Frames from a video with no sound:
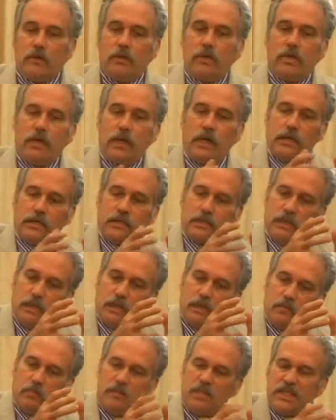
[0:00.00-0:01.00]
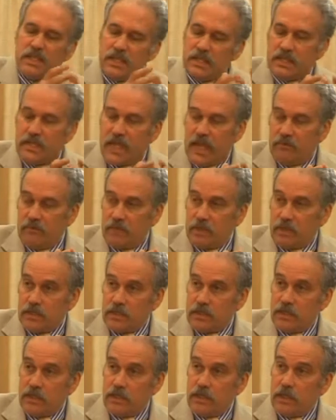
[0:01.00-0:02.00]
or not business
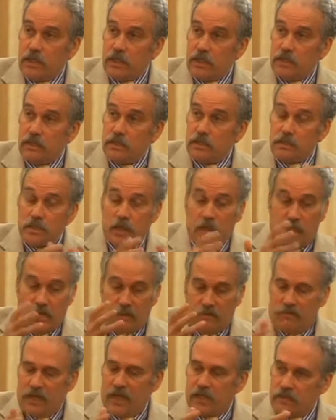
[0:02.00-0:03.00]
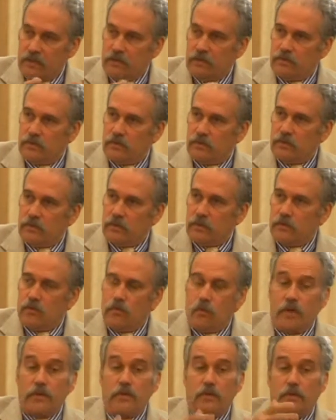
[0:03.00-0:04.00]
advocacy is effective,
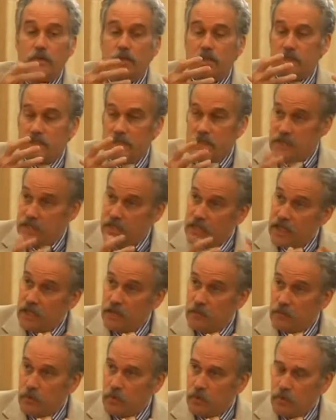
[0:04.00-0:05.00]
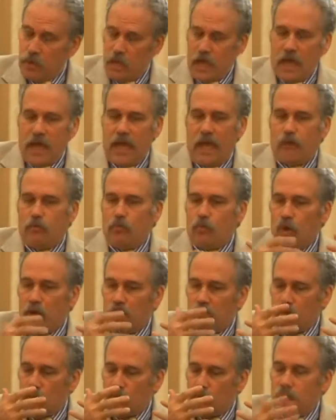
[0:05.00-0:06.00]
whether it is sustainable, and
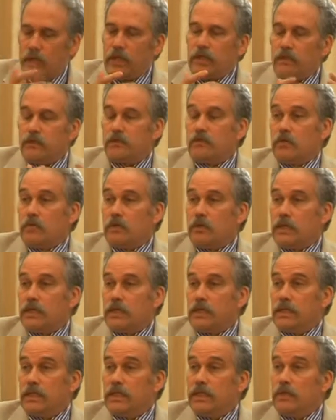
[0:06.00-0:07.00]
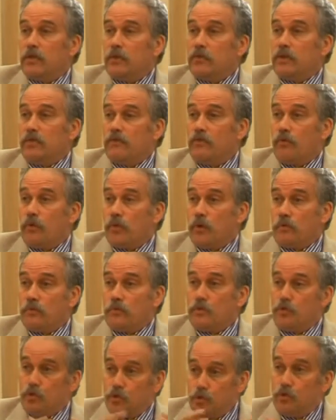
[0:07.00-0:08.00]
whether regulatory and legal
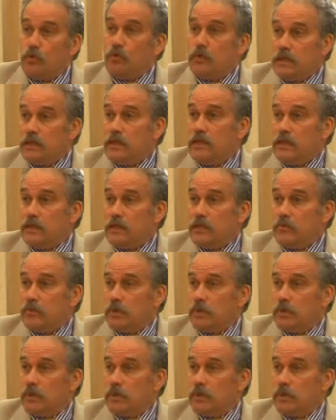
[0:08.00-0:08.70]
reforms do indeed